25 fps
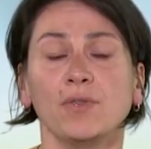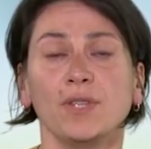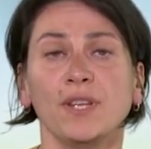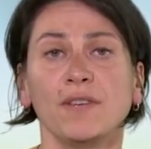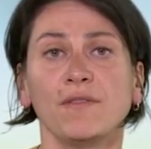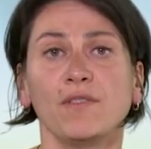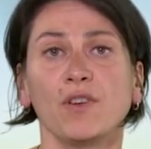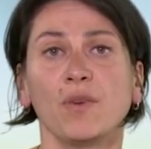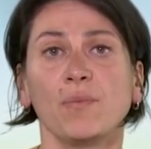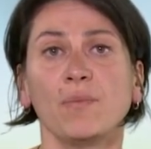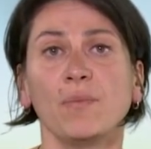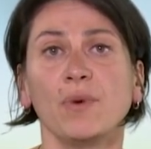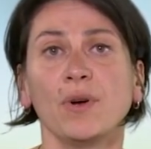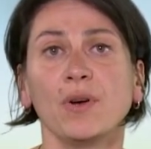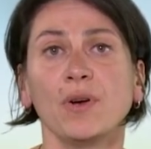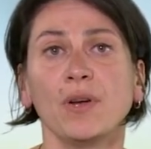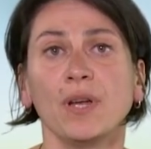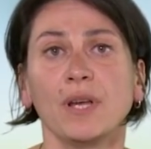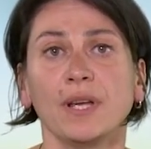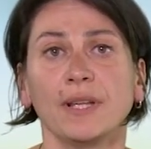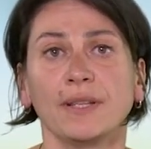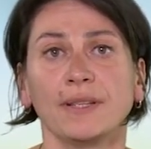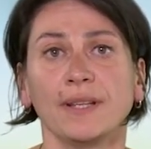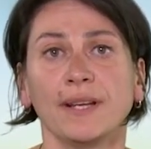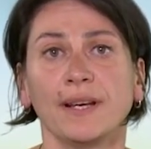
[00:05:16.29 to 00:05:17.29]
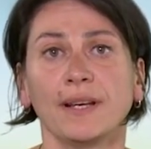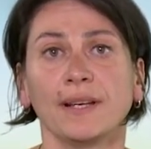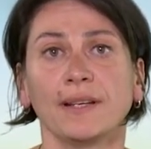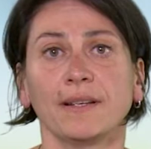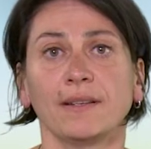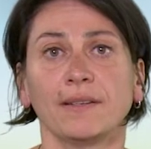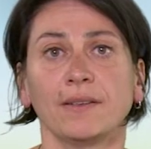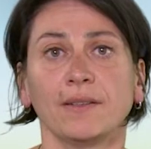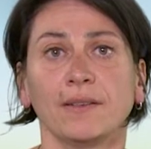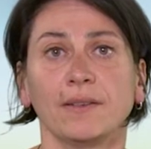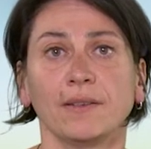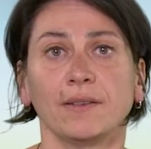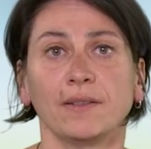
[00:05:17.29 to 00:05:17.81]
because we do
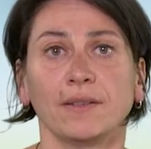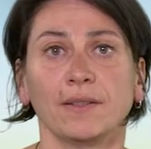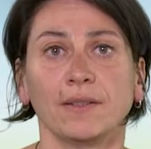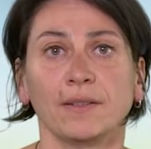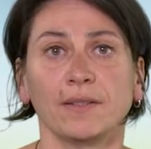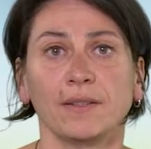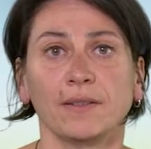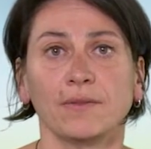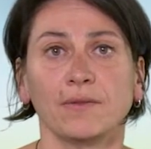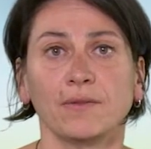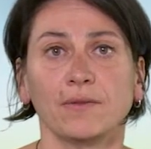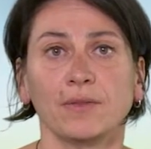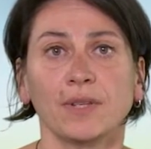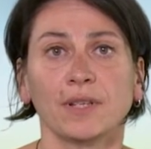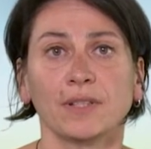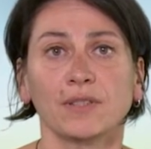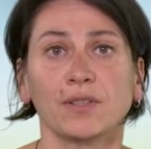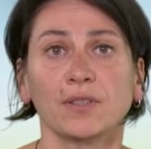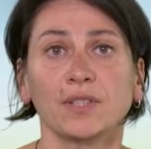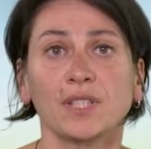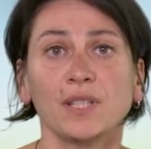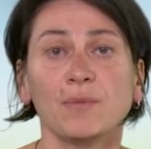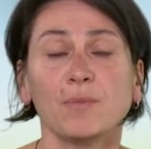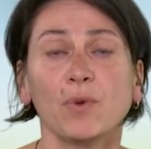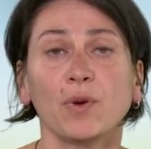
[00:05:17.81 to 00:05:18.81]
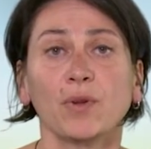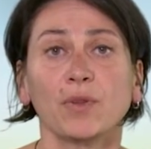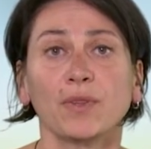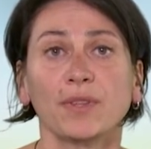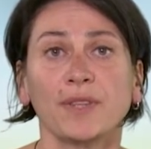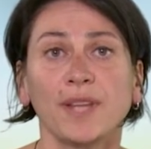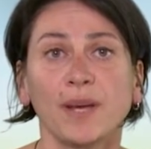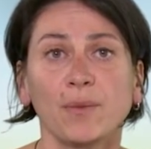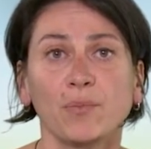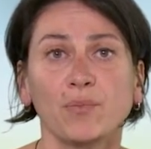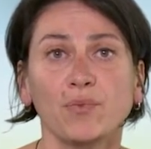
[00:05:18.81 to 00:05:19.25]
see the development